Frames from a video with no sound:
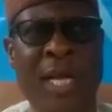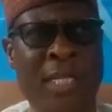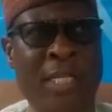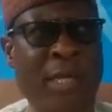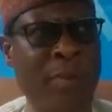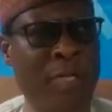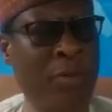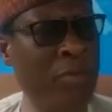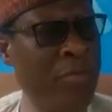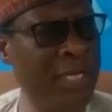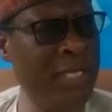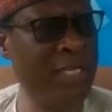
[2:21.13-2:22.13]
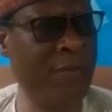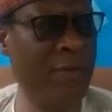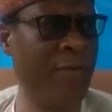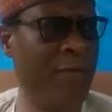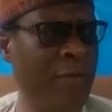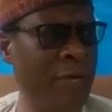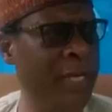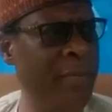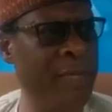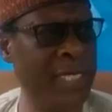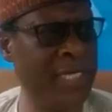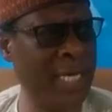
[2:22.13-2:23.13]
it's a little bit different from the
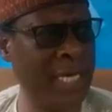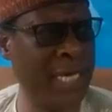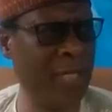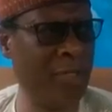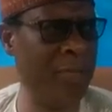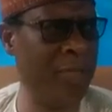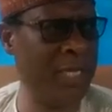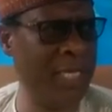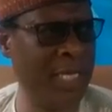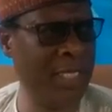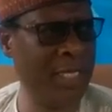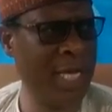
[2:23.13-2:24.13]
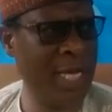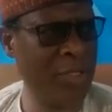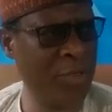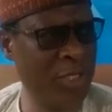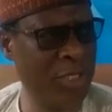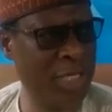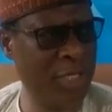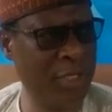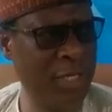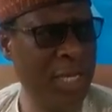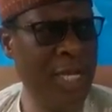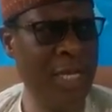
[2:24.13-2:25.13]
Mieti Allah Cattle Breeders Association
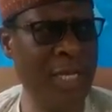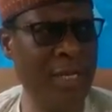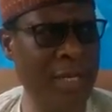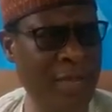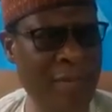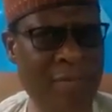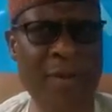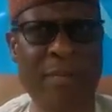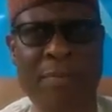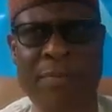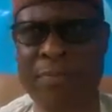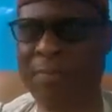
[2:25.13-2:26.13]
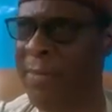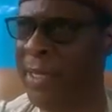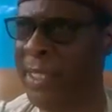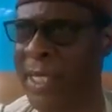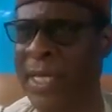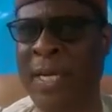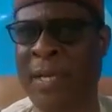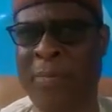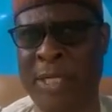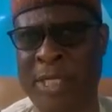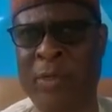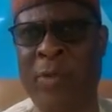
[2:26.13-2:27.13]
in every material
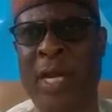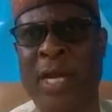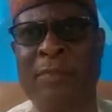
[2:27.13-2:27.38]
particular.